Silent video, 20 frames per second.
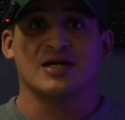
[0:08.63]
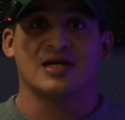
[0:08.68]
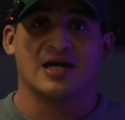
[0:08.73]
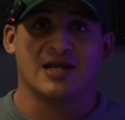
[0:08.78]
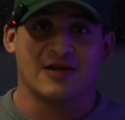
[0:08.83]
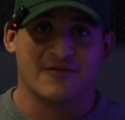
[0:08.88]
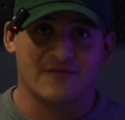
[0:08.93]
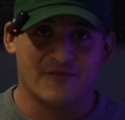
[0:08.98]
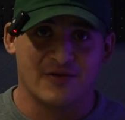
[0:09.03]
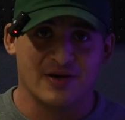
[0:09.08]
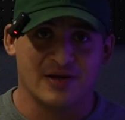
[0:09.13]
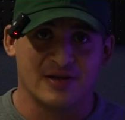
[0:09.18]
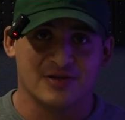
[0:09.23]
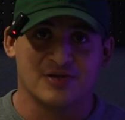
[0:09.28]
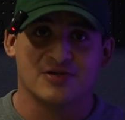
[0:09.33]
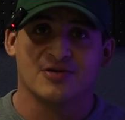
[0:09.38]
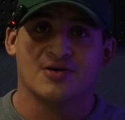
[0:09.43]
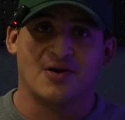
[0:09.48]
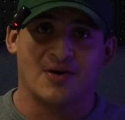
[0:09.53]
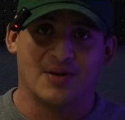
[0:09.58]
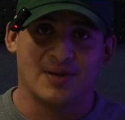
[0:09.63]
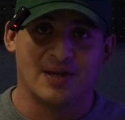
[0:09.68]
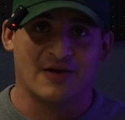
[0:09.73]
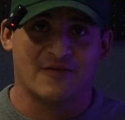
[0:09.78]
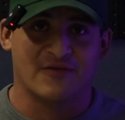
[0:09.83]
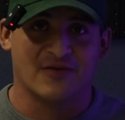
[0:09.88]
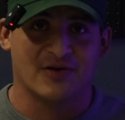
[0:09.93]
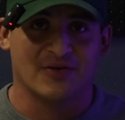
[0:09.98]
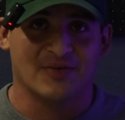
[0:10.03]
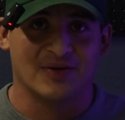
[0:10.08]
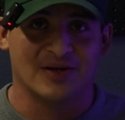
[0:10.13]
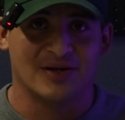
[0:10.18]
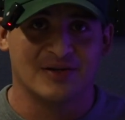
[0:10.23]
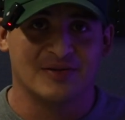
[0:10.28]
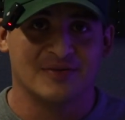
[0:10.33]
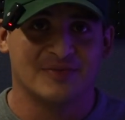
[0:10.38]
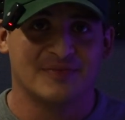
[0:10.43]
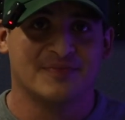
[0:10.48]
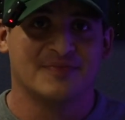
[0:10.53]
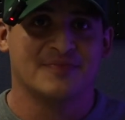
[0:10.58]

can infringe on that free will.